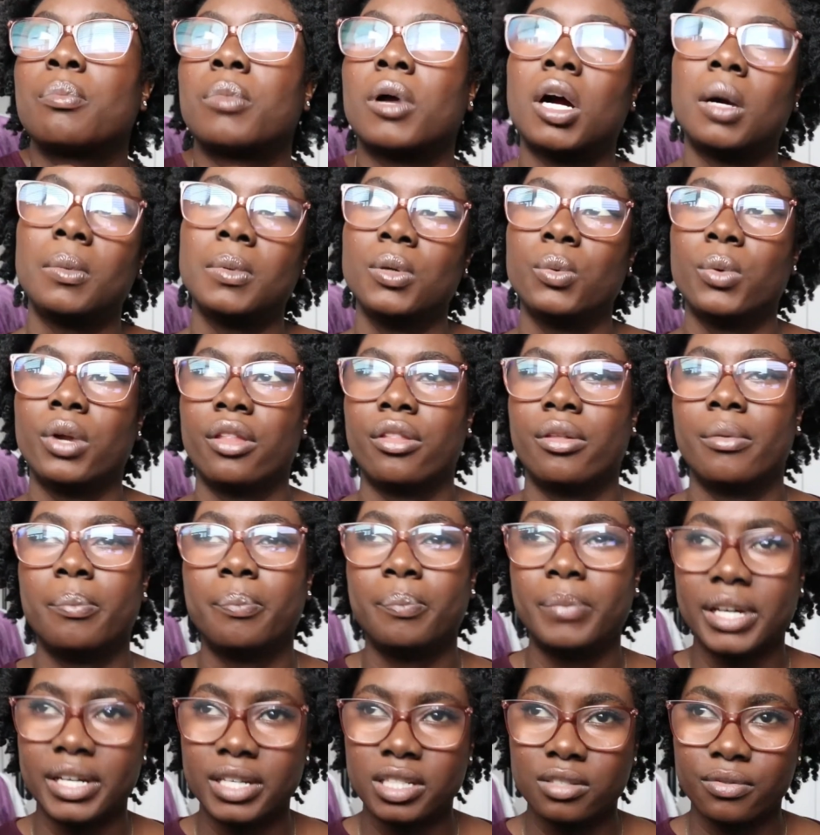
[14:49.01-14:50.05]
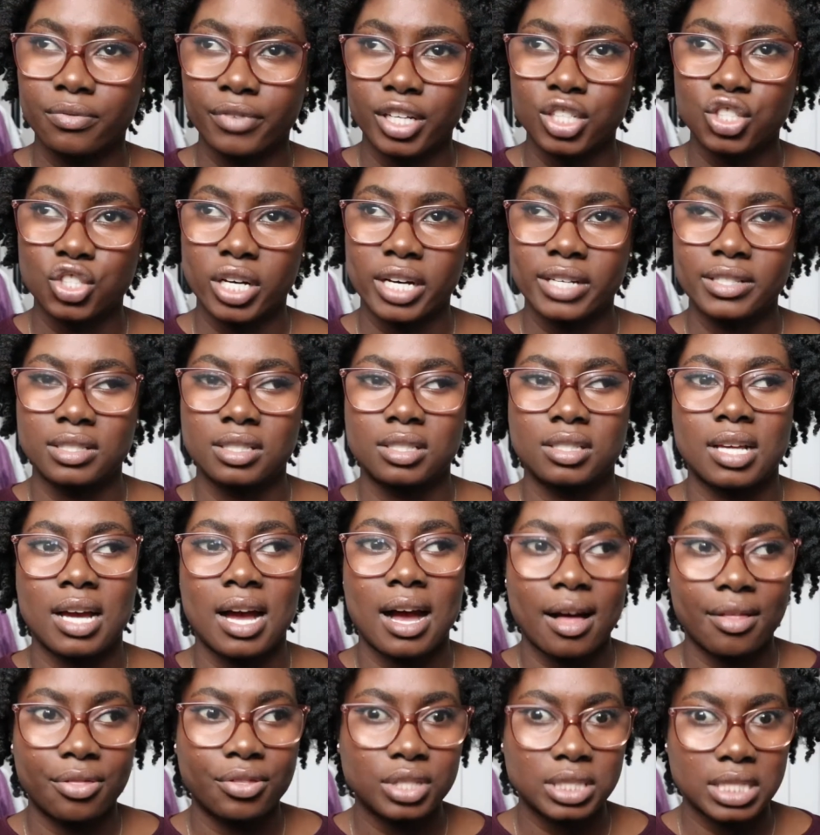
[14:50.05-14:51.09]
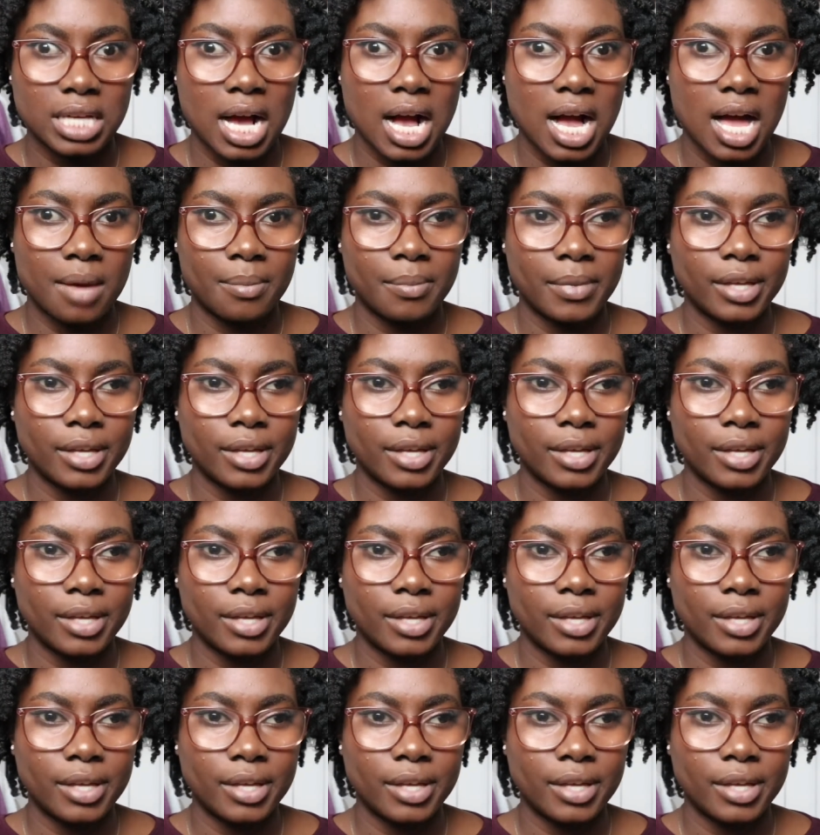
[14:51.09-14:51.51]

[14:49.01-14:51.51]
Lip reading: probably one of the biggest franchises at the time.